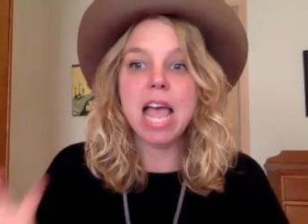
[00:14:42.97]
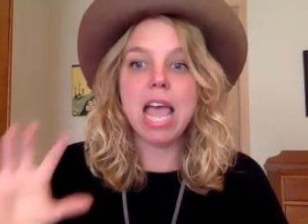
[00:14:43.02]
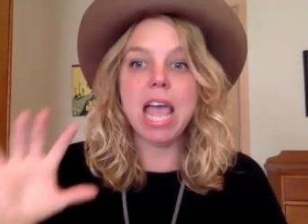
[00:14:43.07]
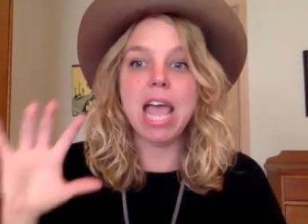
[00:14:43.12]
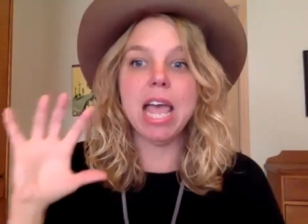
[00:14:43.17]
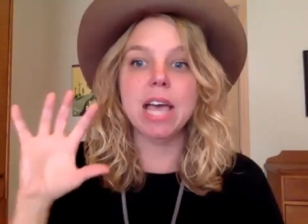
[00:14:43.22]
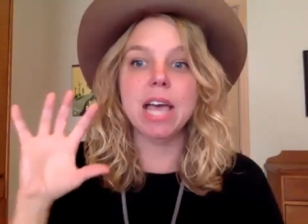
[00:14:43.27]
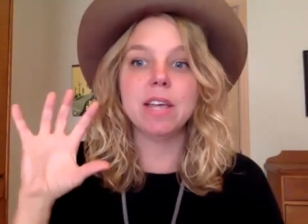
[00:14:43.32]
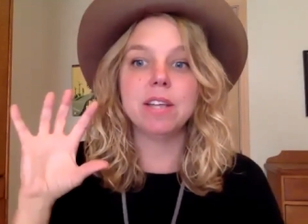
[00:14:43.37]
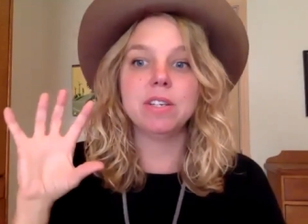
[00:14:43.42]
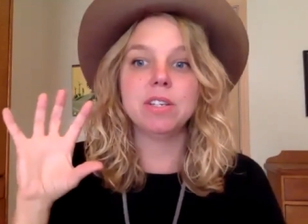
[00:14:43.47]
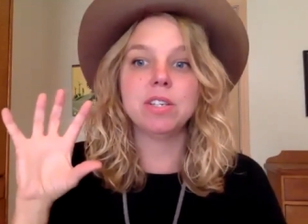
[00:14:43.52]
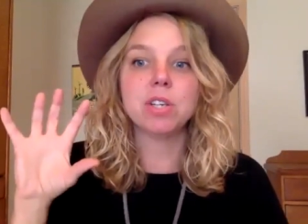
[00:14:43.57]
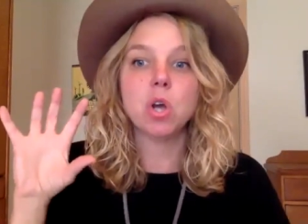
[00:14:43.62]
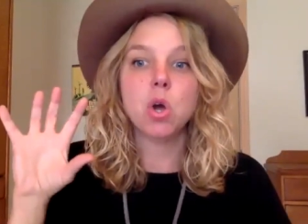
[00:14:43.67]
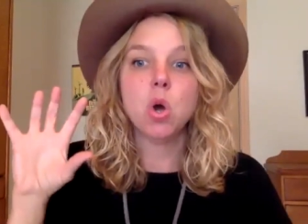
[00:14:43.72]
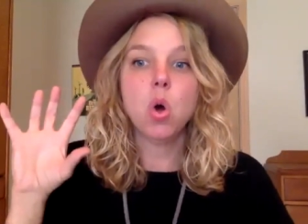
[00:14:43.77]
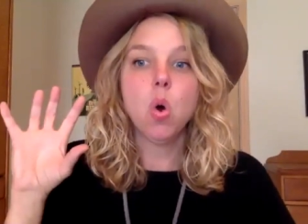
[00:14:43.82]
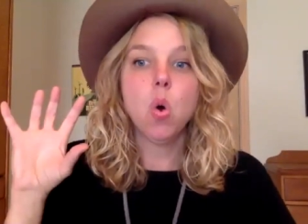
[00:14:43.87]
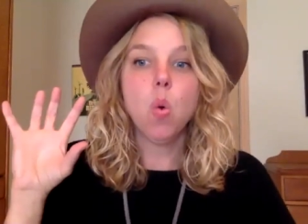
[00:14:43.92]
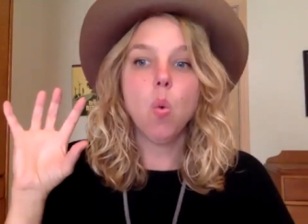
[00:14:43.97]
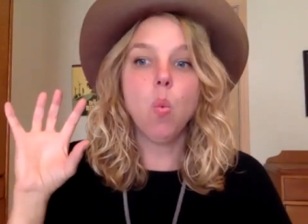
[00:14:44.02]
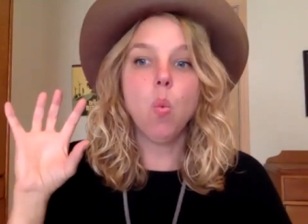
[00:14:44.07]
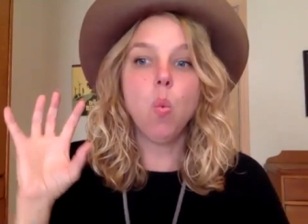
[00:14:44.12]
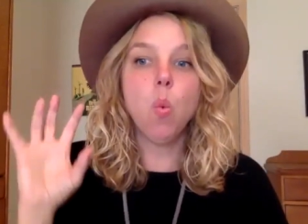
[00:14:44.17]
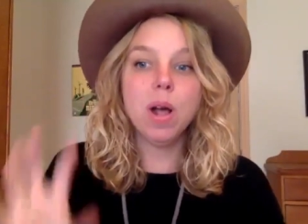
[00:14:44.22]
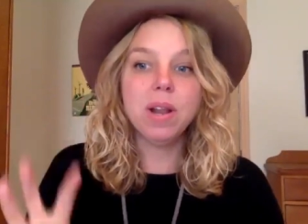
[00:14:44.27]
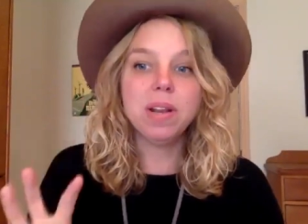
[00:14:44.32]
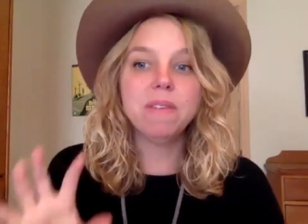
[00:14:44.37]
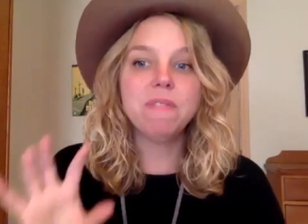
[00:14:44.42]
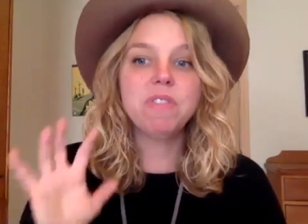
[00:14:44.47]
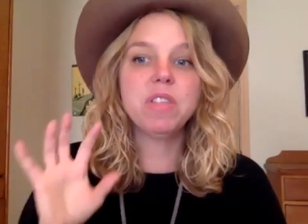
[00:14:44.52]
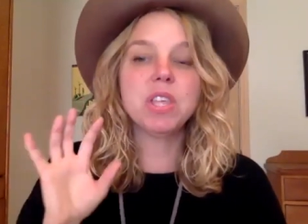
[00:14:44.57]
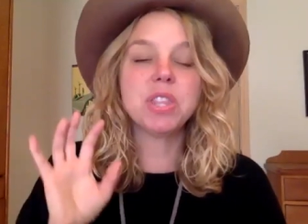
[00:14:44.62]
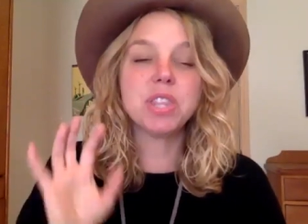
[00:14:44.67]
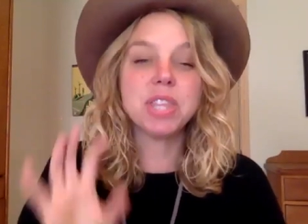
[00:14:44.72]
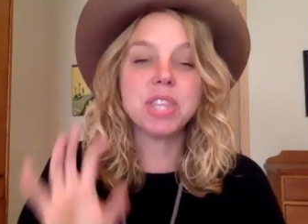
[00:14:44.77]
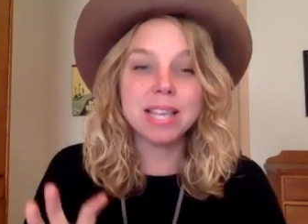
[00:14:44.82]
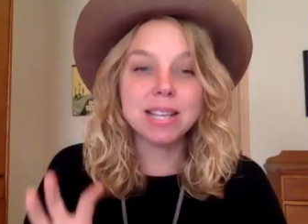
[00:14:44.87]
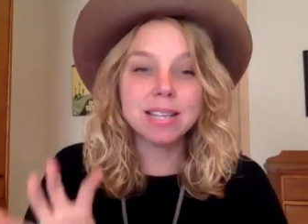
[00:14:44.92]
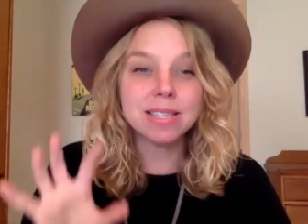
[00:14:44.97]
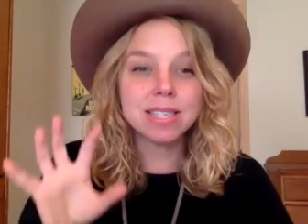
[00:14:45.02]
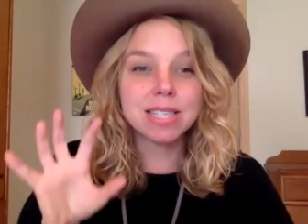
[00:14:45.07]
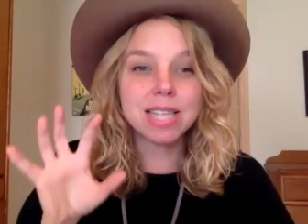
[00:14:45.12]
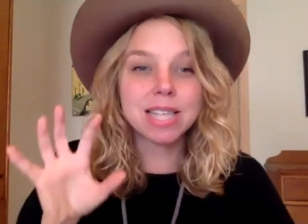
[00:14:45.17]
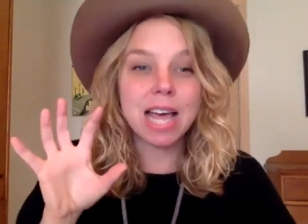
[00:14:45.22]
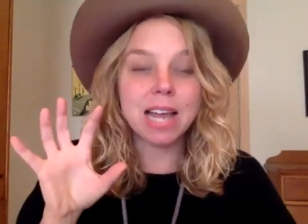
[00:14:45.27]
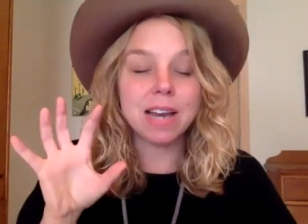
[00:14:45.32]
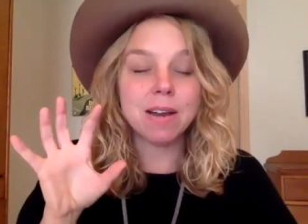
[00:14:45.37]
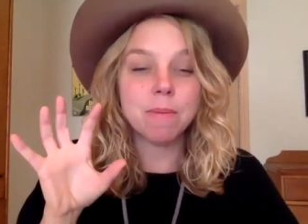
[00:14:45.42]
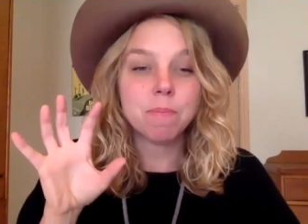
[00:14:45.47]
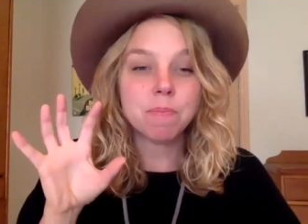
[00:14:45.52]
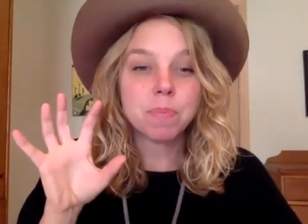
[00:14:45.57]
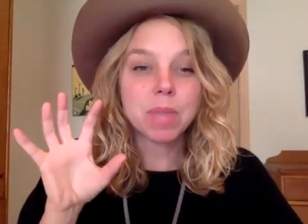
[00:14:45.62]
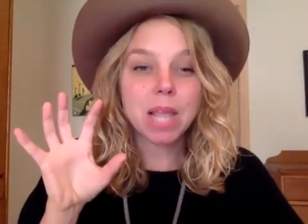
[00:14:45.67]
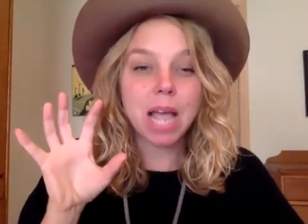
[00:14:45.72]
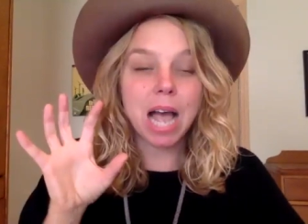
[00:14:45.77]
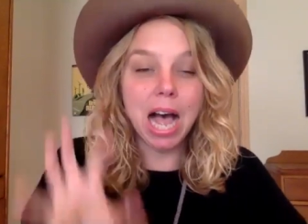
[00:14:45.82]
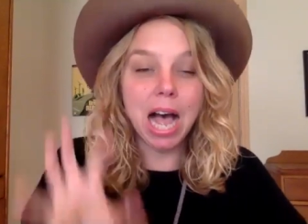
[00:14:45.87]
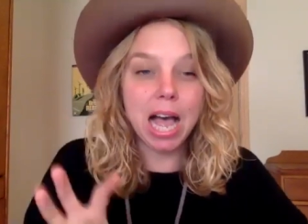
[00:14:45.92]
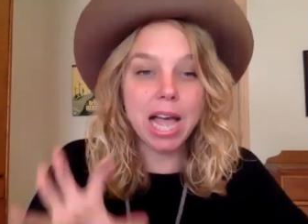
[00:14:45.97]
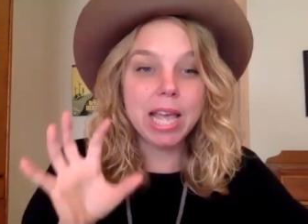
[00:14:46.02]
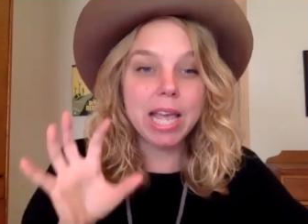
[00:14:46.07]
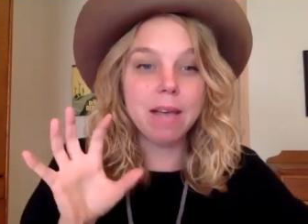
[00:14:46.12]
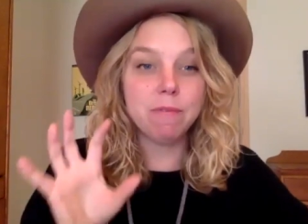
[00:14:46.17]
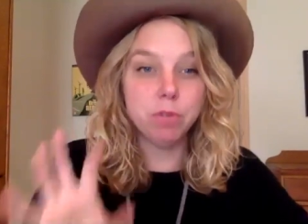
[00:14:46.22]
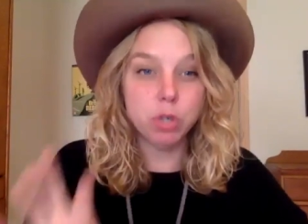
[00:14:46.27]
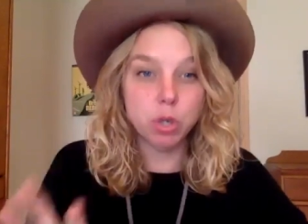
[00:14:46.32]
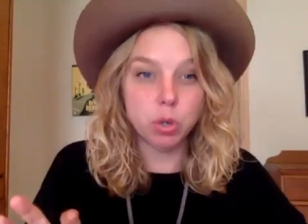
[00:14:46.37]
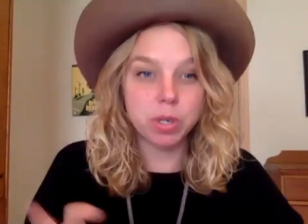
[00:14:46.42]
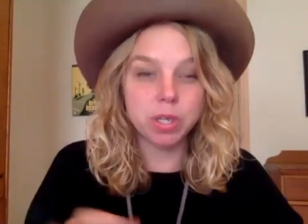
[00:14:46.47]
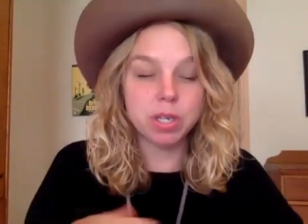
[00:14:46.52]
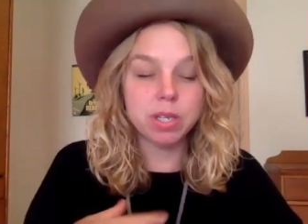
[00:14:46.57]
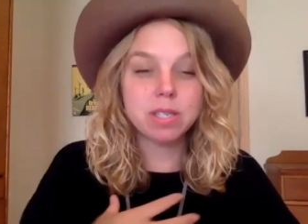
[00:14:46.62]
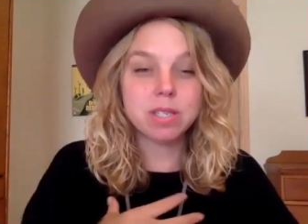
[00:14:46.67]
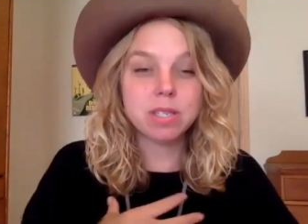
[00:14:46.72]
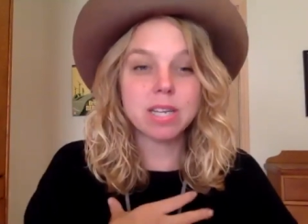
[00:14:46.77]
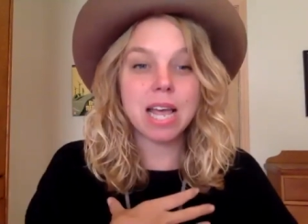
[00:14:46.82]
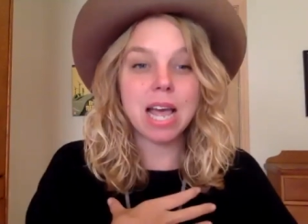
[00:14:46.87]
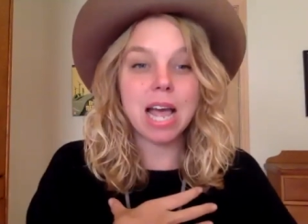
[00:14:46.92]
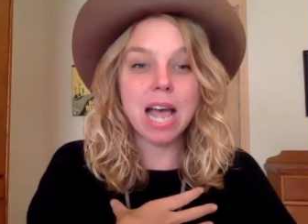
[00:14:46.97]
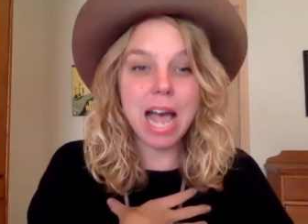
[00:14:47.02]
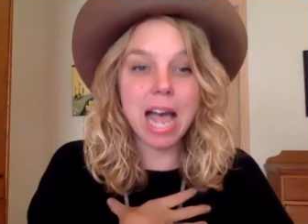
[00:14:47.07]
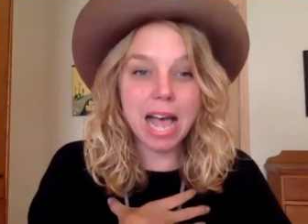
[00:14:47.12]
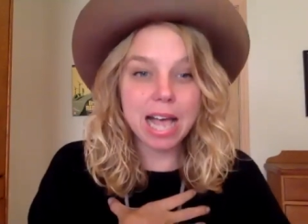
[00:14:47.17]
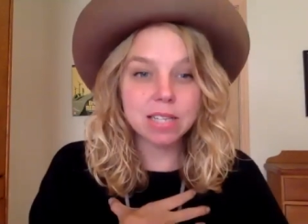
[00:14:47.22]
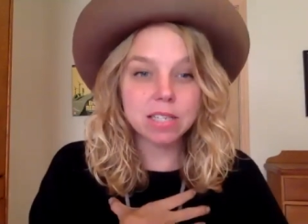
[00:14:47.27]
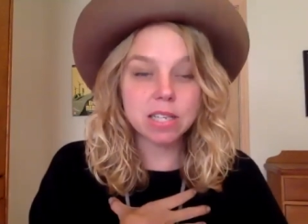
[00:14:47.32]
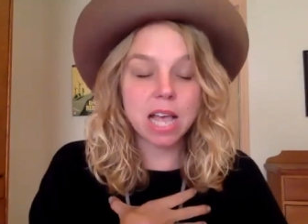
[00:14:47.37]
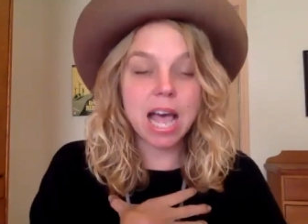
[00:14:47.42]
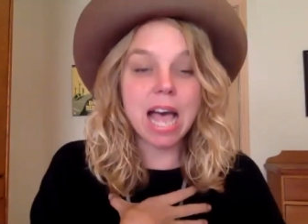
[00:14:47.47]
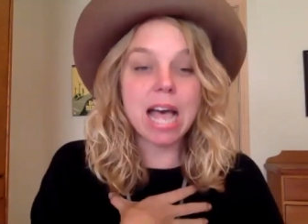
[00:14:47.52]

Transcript: And one of the things that I have noticed as,